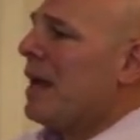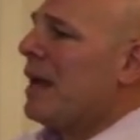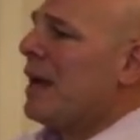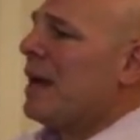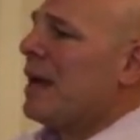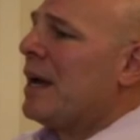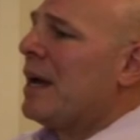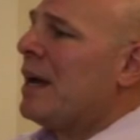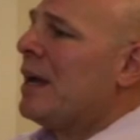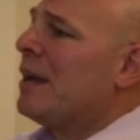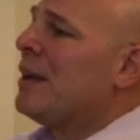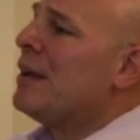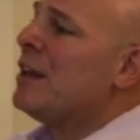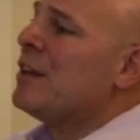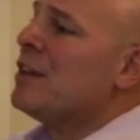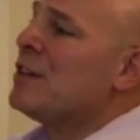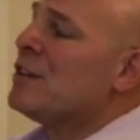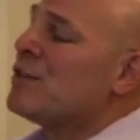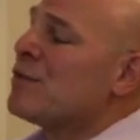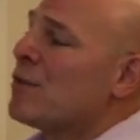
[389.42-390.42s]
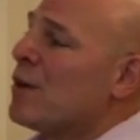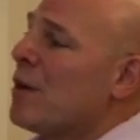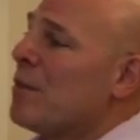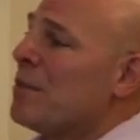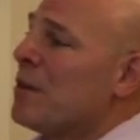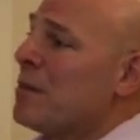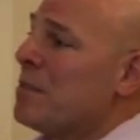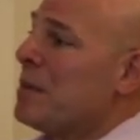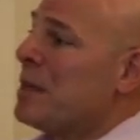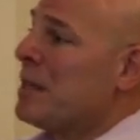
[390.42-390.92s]
And is
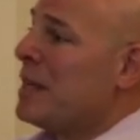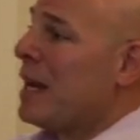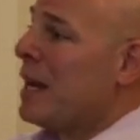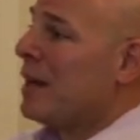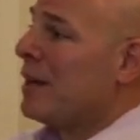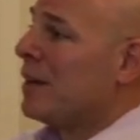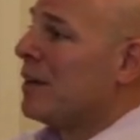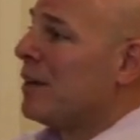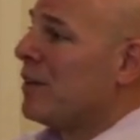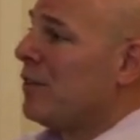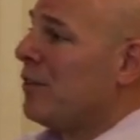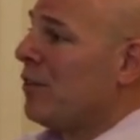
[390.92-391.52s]
from the Botanica